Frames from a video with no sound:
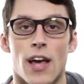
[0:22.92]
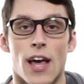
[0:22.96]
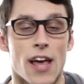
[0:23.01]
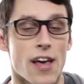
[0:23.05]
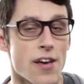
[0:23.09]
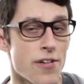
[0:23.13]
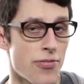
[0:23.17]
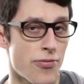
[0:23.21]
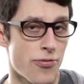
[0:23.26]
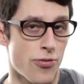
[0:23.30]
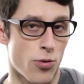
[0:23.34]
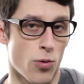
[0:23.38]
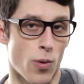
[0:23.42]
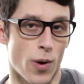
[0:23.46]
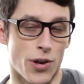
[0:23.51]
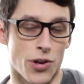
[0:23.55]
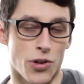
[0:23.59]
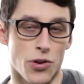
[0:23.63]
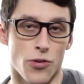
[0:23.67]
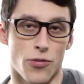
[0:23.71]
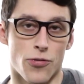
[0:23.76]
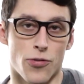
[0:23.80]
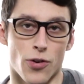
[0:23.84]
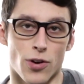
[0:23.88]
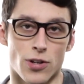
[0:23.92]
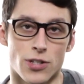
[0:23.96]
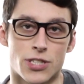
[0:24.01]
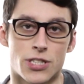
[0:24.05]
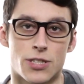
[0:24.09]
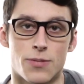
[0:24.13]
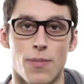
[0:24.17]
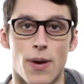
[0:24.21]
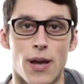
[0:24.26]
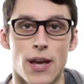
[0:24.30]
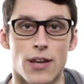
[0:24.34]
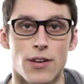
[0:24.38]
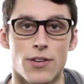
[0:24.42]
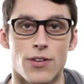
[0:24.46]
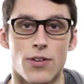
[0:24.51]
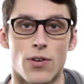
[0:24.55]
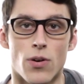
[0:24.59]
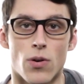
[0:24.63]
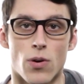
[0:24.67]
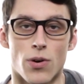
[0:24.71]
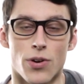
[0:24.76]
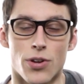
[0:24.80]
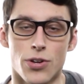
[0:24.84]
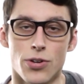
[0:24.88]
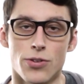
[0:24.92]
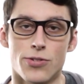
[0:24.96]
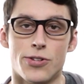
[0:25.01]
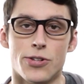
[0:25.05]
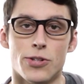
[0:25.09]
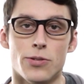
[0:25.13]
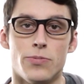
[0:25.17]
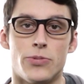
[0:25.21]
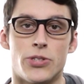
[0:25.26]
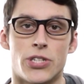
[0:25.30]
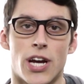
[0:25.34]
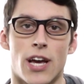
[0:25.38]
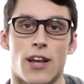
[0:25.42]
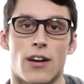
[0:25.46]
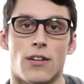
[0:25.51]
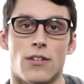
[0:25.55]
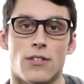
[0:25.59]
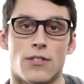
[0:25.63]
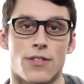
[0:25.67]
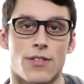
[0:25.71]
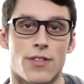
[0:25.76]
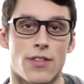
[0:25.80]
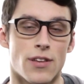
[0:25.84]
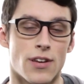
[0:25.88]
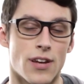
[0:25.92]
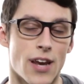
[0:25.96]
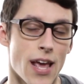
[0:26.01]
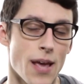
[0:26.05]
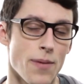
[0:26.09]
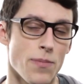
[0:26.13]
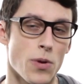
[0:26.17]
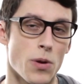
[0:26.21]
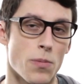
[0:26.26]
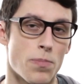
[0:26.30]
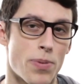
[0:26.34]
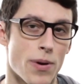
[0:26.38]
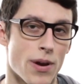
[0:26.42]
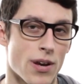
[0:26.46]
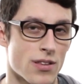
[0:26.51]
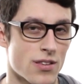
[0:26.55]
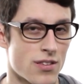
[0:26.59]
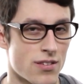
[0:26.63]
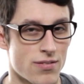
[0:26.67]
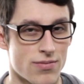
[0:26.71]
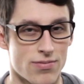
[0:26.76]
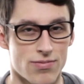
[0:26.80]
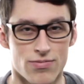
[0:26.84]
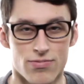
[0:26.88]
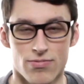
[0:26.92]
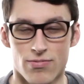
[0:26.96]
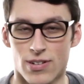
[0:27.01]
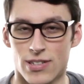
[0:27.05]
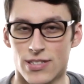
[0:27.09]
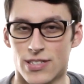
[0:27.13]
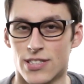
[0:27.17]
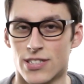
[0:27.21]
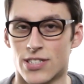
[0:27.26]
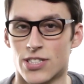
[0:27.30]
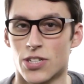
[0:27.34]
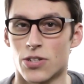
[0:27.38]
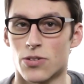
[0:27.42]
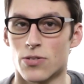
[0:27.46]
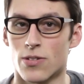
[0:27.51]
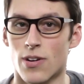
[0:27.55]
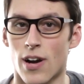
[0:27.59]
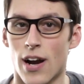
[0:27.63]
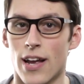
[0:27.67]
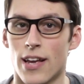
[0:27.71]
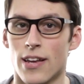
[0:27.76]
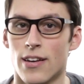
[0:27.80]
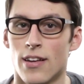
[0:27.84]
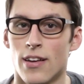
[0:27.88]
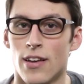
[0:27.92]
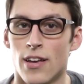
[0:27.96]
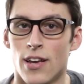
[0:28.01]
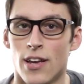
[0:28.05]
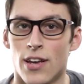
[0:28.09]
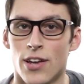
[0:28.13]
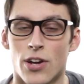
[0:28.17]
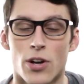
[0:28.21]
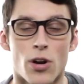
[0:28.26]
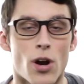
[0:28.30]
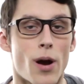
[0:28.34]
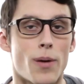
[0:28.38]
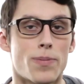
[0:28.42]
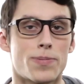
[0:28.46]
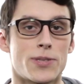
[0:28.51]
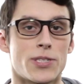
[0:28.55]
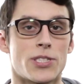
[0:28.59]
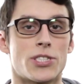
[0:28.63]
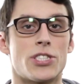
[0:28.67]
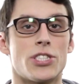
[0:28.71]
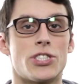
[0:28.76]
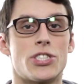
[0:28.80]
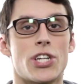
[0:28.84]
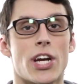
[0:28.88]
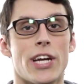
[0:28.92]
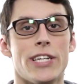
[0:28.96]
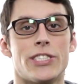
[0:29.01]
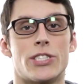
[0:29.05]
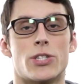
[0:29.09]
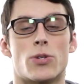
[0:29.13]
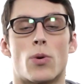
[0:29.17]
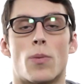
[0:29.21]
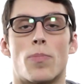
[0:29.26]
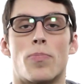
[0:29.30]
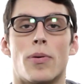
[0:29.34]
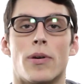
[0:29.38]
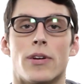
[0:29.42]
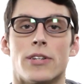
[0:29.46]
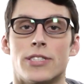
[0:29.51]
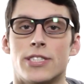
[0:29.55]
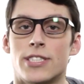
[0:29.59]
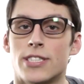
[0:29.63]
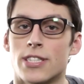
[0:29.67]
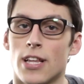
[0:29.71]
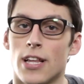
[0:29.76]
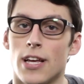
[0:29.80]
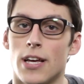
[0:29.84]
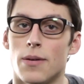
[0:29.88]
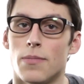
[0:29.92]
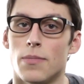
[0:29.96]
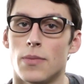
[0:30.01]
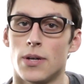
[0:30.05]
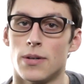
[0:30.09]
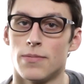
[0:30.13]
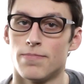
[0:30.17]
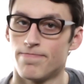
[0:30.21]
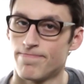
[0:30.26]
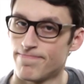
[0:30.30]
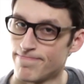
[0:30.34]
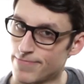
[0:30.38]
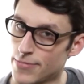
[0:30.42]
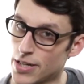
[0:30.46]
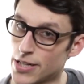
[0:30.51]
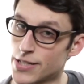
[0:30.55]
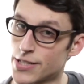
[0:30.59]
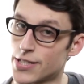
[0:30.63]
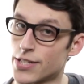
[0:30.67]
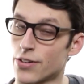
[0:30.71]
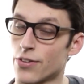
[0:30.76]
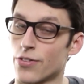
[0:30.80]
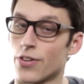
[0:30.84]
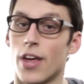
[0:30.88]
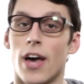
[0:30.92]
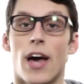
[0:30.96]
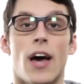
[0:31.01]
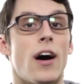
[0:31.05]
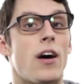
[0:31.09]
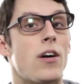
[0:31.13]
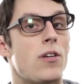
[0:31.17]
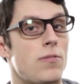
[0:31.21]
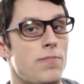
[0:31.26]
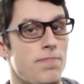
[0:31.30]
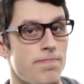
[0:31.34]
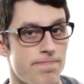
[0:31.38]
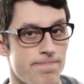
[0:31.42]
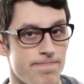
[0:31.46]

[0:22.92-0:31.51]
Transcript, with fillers: If when you first made your YouTube channel, the name you picked wasn't so great, your options to change it were pretty slim until now.